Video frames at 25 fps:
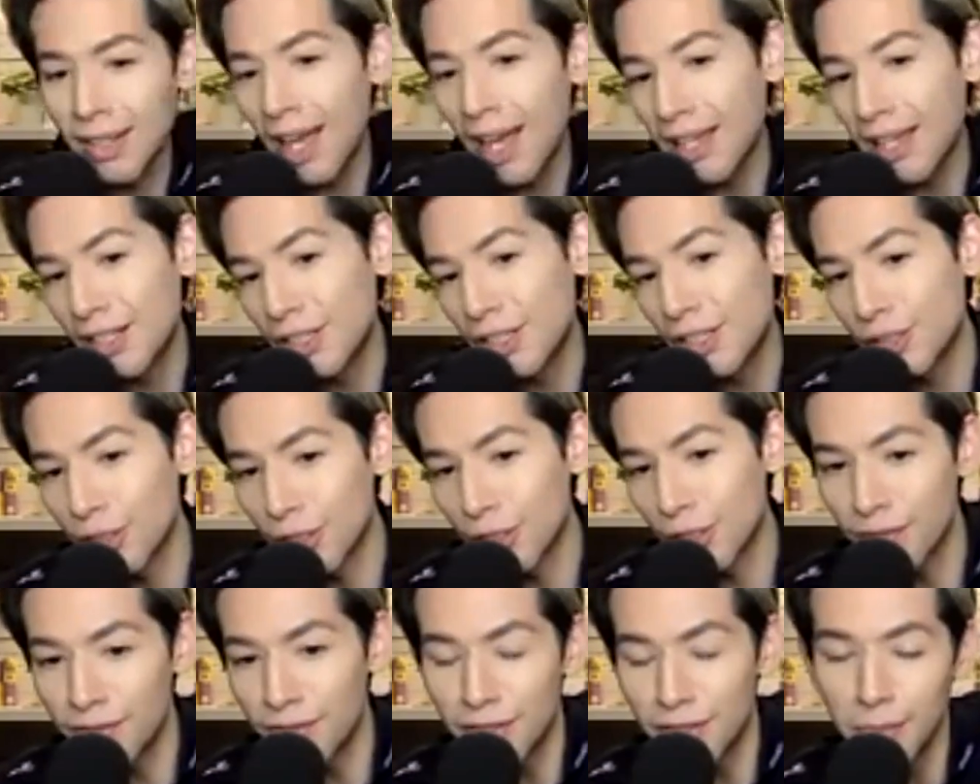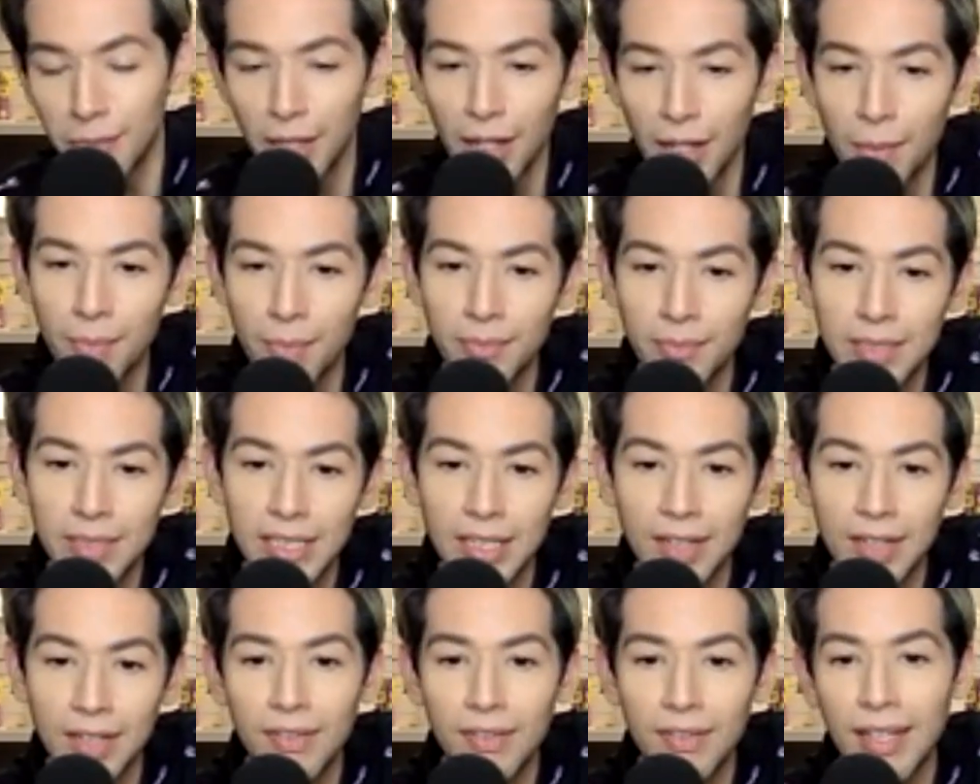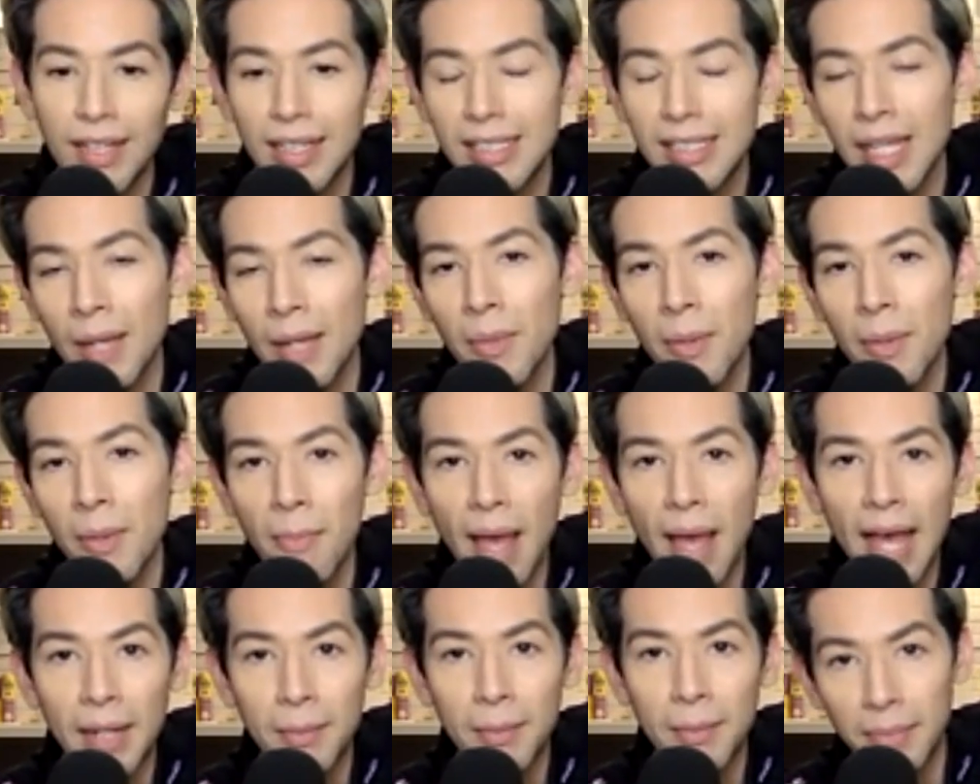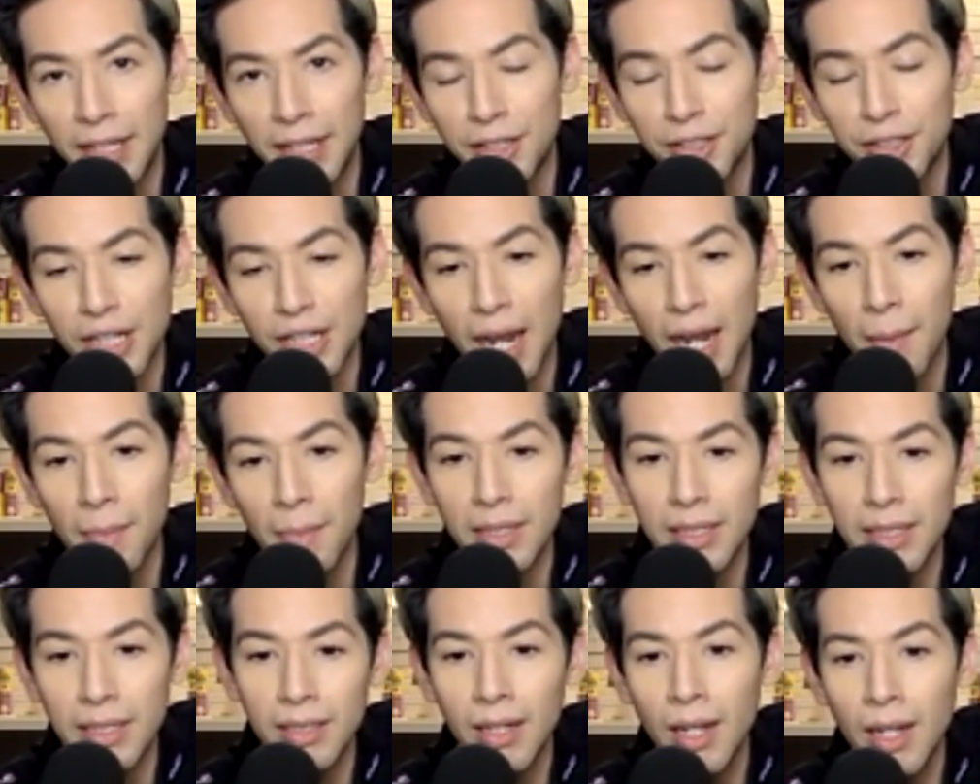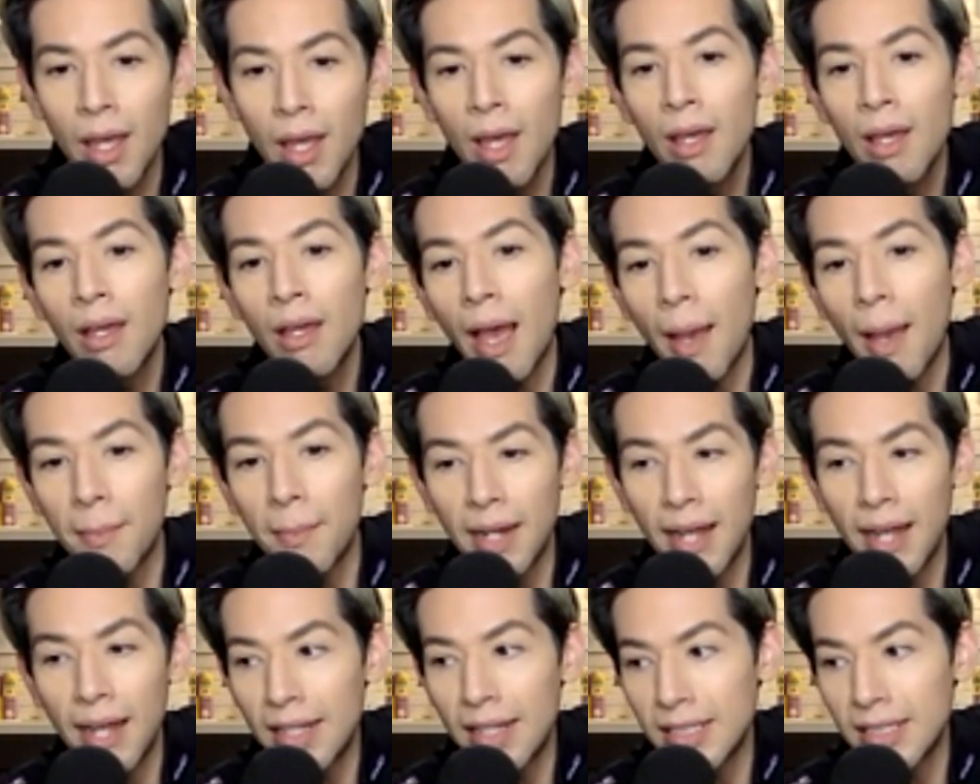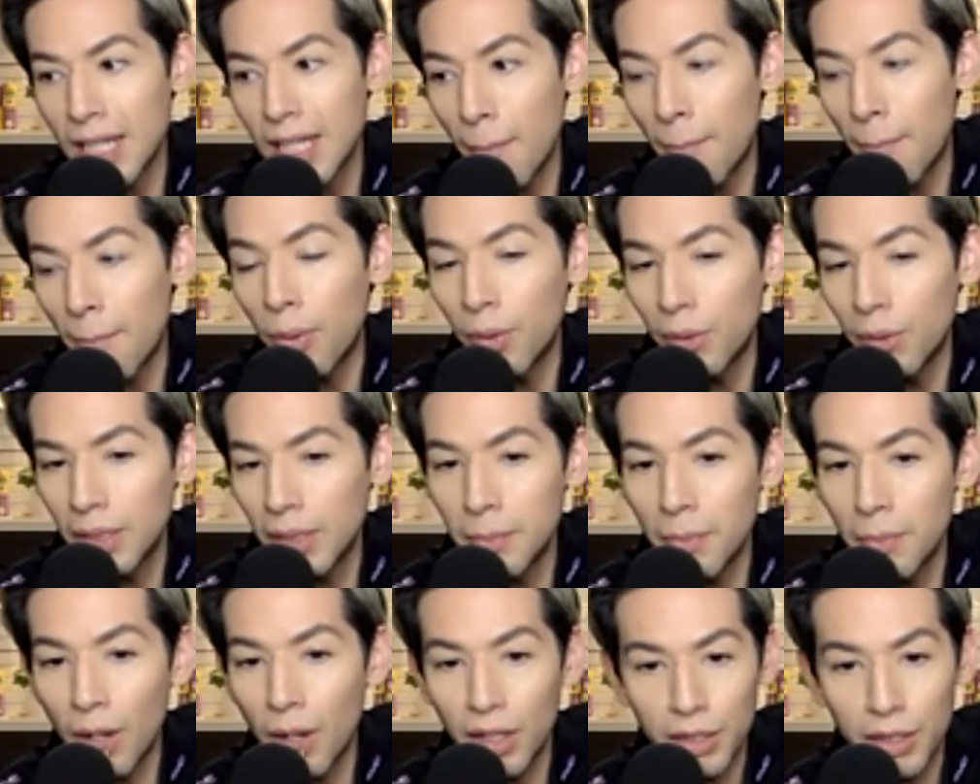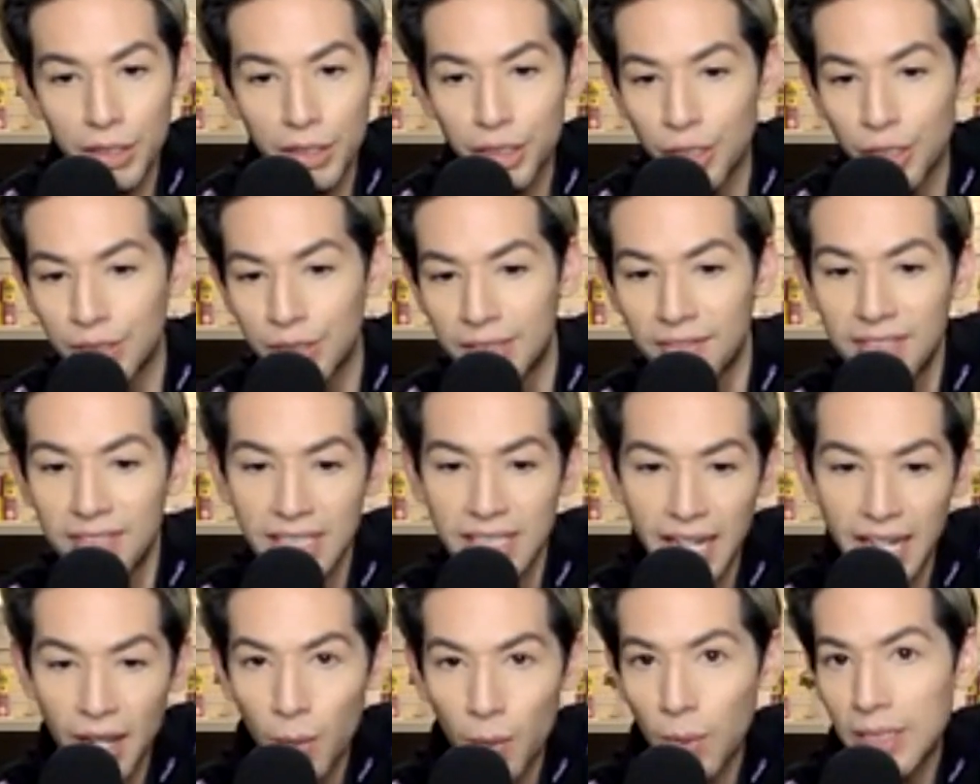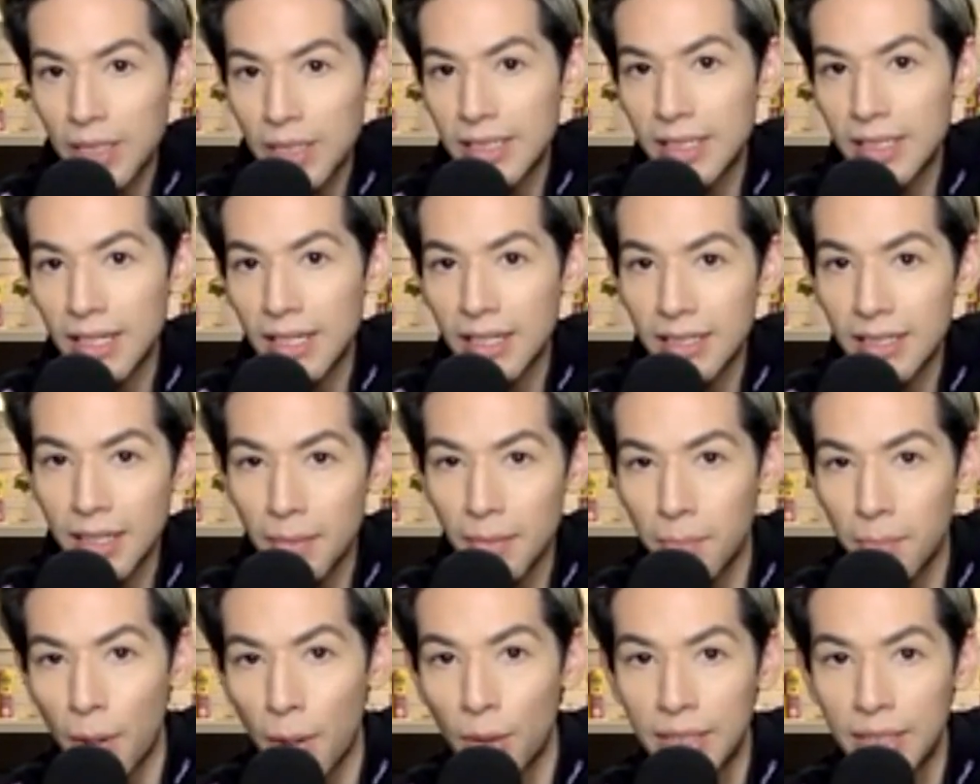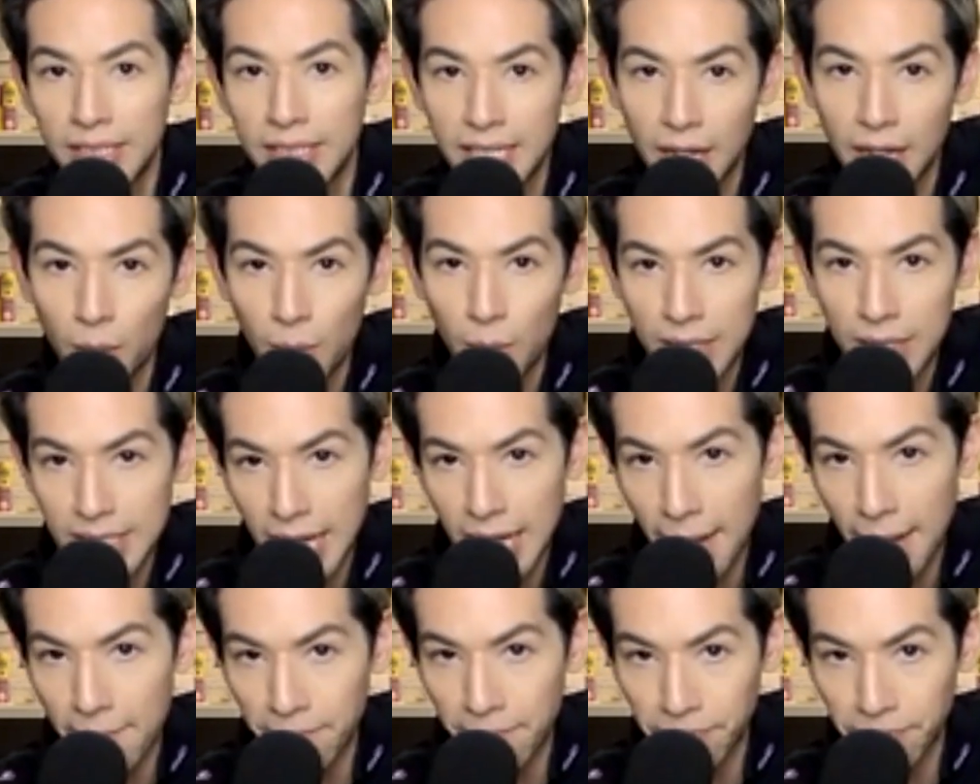I deserve to be on TV because I'm a bad bitch and I'm going to I'm going to end up pulling Margaret Joseph's tail one, ponytail one day.